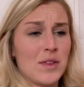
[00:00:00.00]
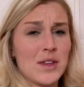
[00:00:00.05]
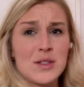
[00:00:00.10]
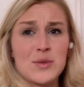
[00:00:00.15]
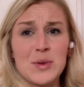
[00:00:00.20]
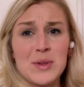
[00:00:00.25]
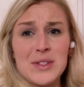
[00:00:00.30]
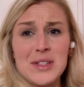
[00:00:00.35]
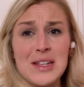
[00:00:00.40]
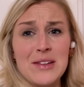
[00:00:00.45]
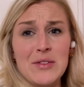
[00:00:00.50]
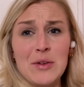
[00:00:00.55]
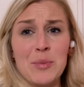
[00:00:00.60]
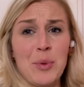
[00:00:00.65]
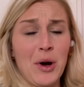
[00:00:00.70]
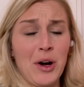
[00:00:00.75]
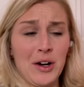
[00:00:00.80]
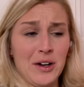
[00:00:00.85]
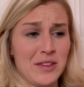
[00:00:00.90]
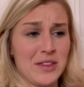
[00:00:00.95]
This wasn't even
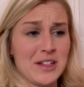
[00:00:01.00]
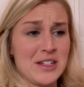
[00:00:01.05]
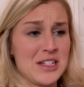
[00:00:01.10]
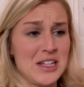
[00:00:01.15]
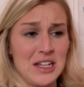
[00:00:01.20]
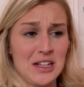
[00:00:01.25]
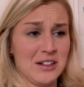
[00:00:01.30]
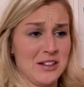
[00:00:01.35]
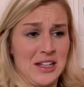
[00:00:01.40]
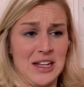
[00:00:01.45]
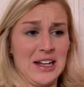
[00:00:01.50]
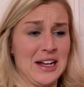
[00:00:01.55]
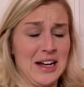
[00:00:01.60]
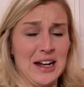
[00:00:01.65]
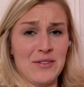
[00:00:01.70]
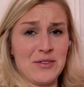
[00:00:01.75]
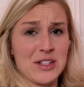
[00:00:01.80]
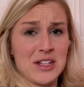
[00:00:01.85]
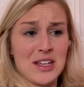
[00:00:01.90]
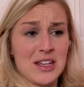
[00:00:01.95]
part of the deal. He didn't
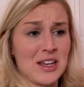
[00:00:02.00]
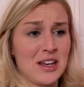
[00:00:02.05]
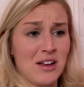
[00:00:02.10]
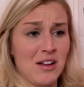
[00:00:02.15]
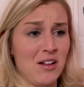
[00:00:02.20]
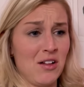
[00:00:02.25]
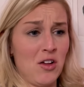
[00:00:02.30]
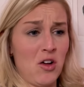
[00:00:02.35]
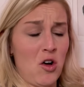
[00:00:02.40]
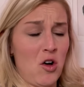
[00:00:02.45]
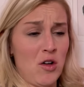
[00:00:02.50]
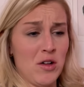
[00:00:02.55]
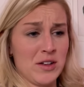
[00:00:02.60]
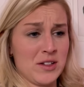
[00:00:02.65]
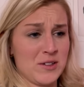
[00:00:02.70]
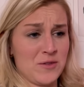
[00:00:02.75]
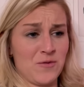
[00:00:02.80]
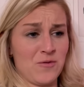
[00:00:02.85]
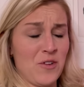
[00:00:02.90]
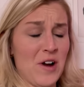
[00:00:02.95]
have to kill all
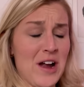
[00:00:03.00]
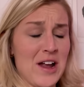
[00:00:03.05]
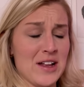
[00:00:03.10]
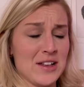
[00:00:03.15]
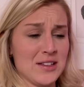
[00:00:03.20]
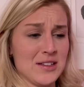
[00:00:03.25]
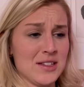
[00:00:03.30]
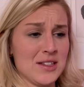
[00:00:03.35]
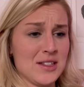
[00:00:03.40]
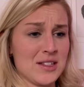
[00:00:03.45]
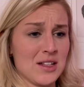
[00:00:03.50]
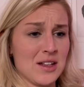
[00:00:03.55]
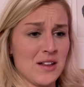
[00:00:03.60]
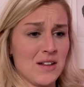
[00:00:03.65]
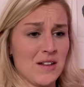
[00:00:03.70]
his friends.